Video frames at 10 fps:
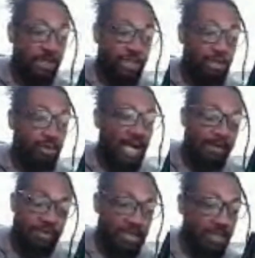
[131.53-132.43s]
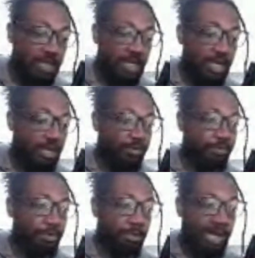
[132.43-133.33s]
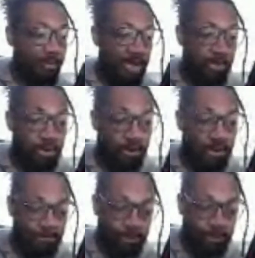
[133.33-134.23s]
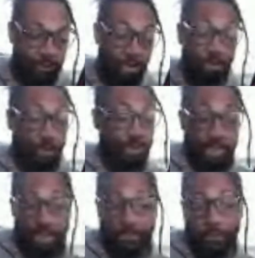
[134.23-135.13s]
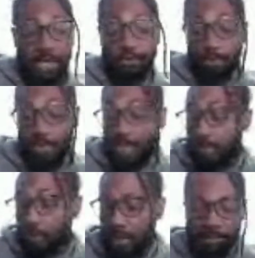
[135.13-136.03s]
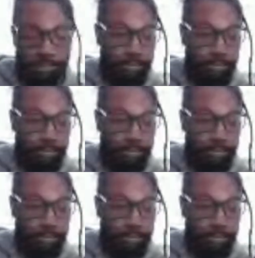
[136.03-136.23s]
So obviously, if the black people who were just freed from slavery